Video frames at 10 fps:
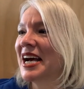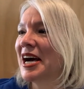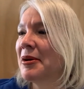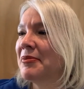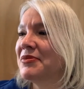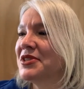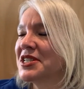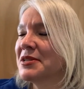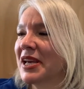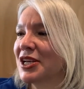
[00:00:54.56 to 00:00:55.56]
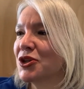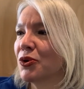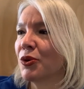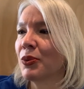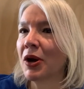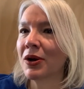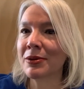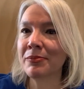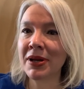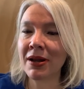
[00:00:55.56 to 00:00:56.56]
um, just to make sure that we are
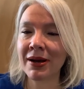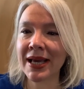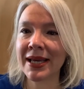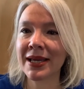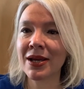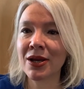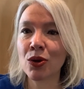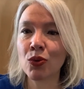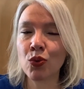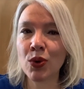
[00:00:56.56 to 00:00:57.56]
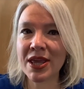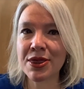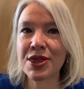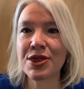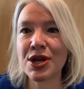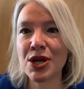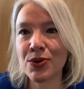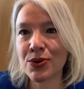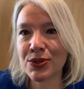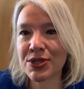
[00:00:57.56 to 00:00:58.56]
complying with the
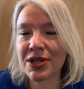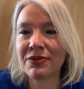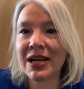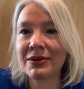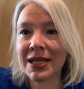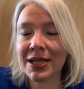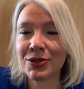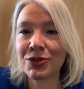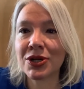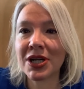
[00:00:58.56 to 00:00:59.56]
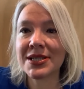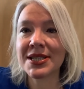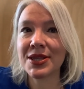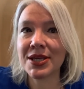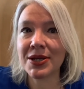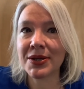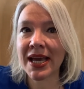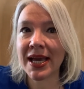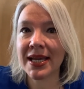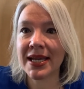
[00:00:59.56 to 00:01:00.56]
laws around clinical trials in the
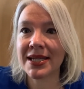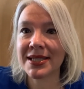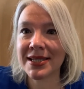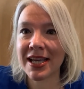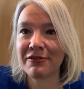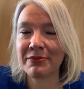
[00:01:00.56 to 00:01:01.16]
UK in a safe